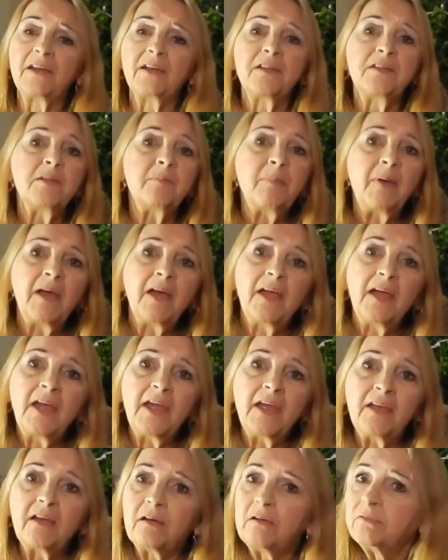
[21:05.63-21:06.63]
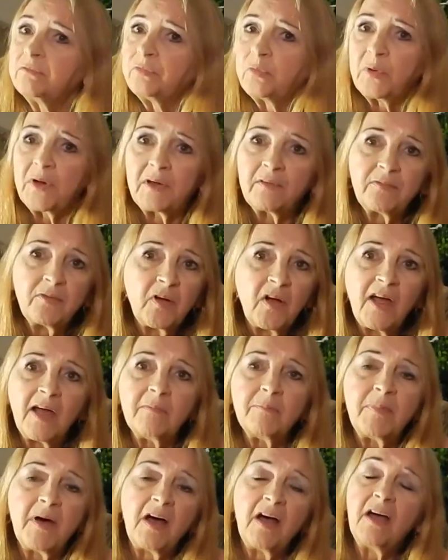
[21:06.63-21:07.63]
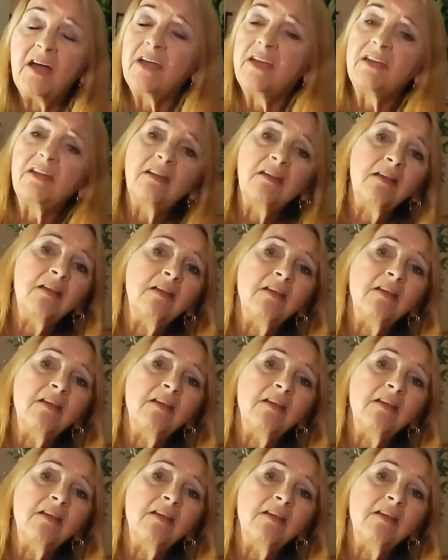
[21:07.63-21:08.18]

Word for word: out of the bag of whatever I buy.